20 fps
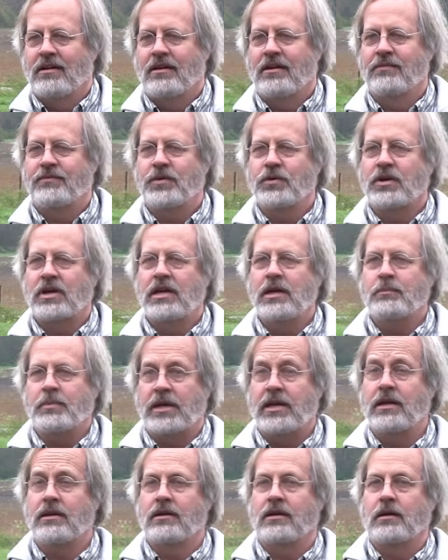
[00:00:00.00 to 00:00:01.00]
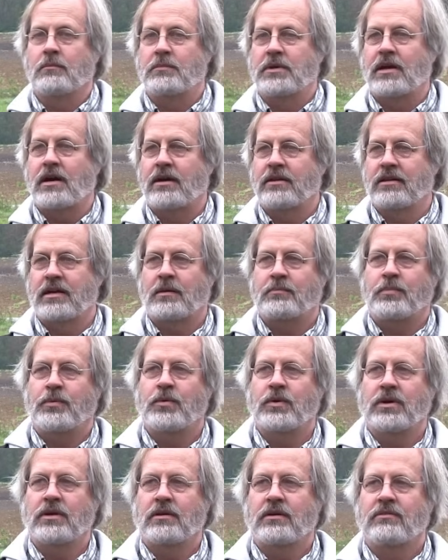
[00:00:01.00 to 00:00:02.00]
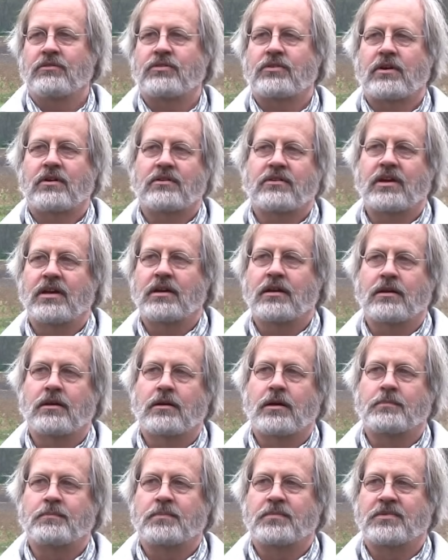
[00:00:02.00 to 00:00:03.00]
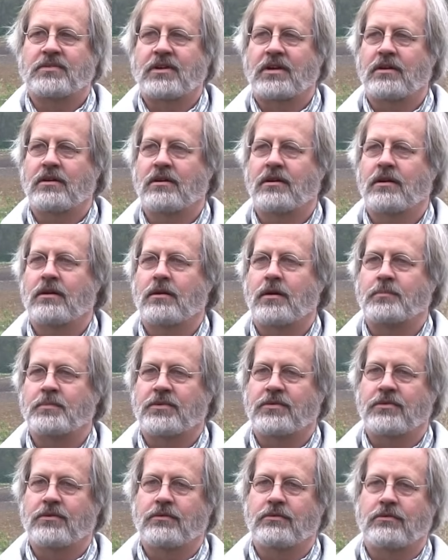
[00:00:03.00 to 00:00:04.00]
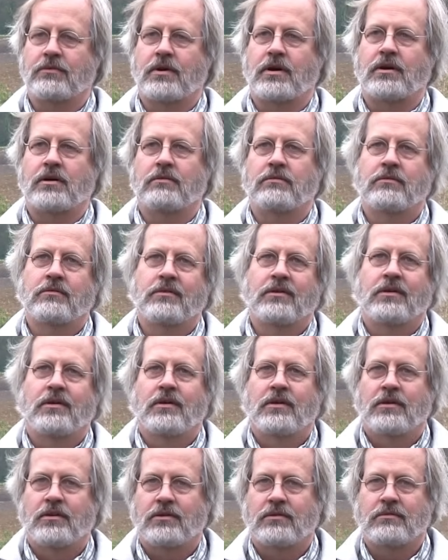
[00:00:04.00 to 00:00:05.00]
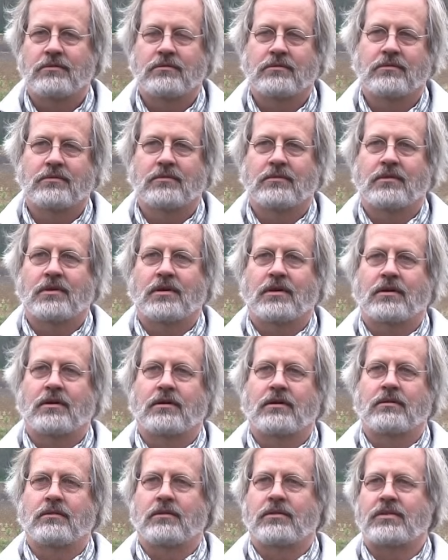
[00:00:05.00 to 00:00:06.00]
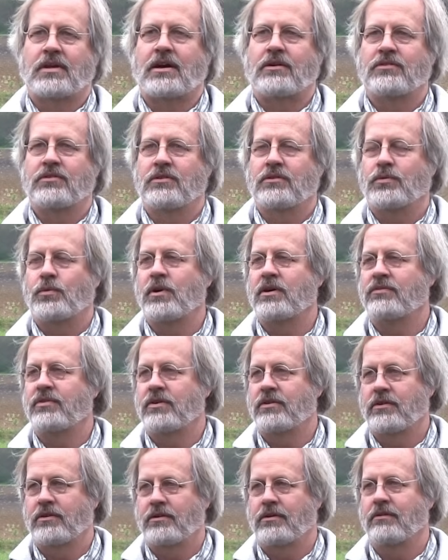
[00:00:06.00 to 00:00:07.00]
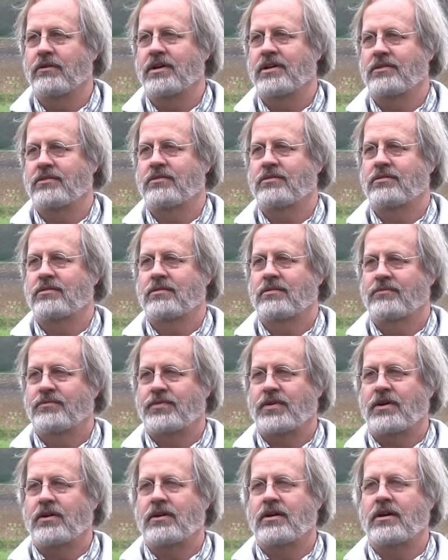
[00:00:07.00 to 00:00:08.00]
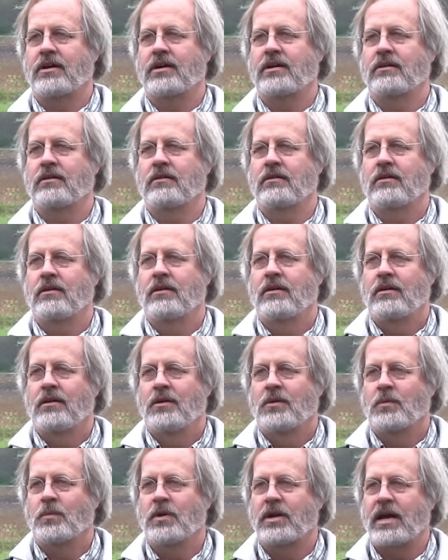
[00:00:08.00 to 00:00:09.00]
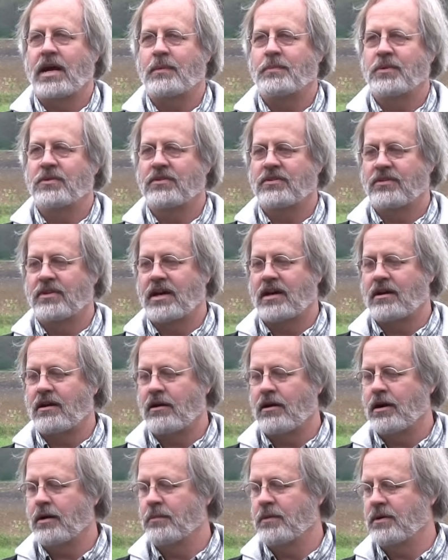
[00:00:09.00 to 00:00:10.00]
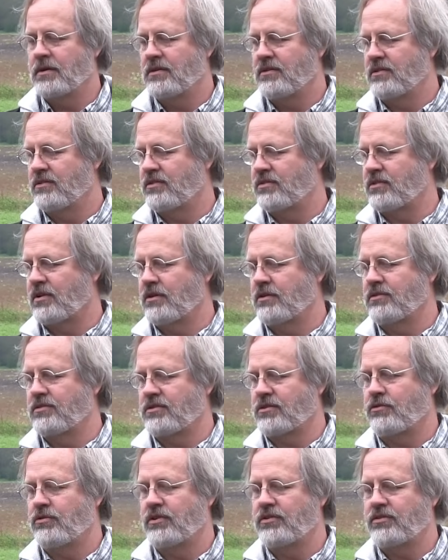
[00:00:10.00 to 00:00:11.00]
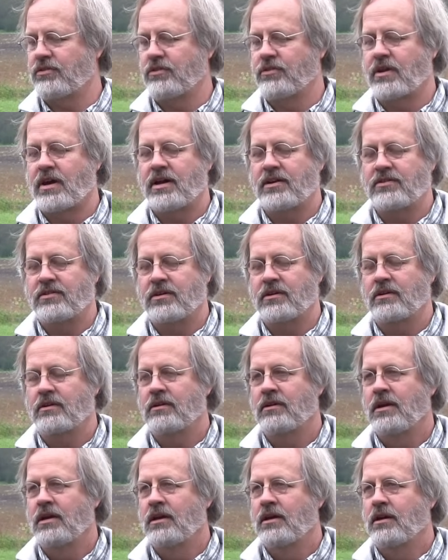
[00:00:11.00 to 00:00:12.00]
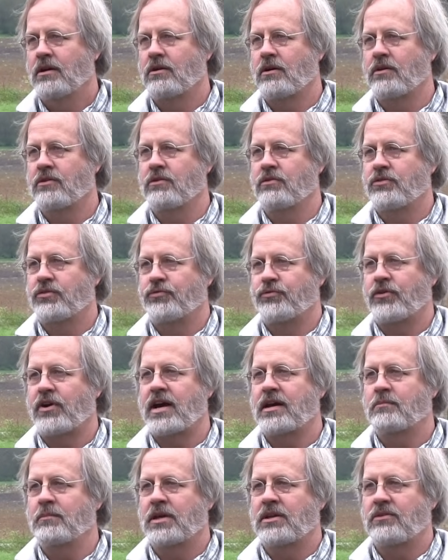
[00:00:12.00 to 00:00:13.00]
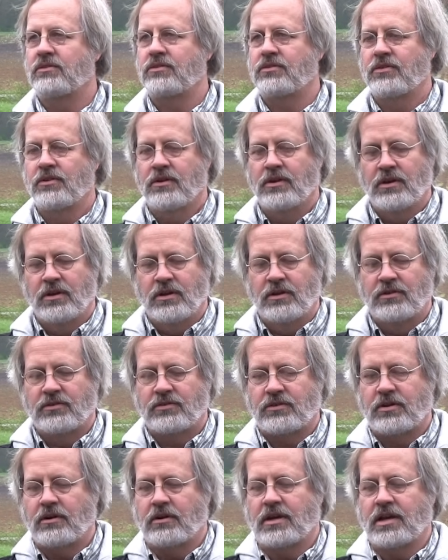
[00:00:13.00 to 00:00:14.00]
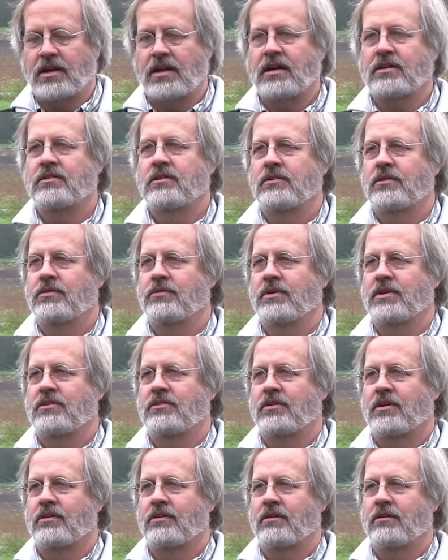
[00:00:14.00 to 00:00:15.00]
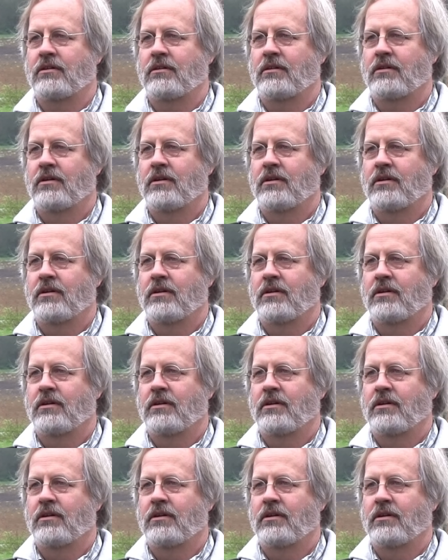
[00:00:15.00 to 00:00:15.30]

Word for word: If you keep heating it beyond that point, you start taking it up, say you get it up to uh, uh, 1,000, 1,200 degrees Fahrenheit. What happens to that carbon starts crystallizing, and all those fragments start connecting to each other